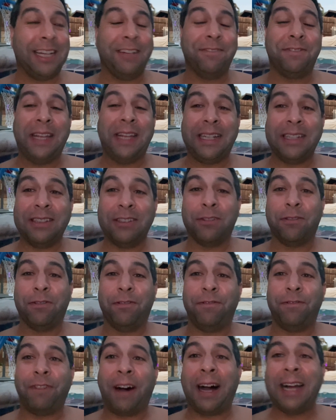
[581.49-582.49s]
if they can just
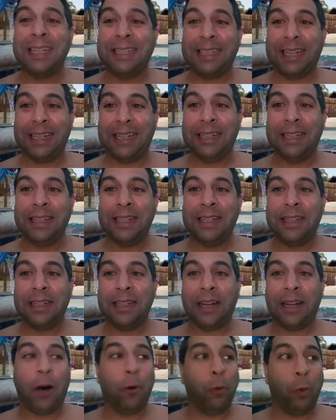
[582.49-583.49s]
find it
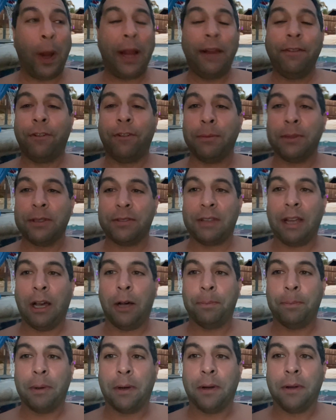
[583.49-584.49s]
away from a
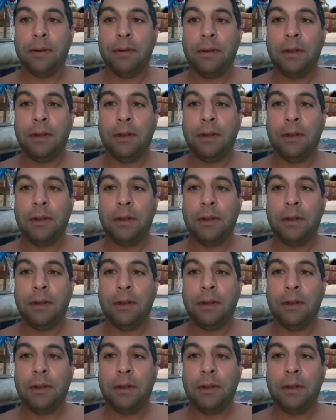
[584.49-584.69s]
scalper.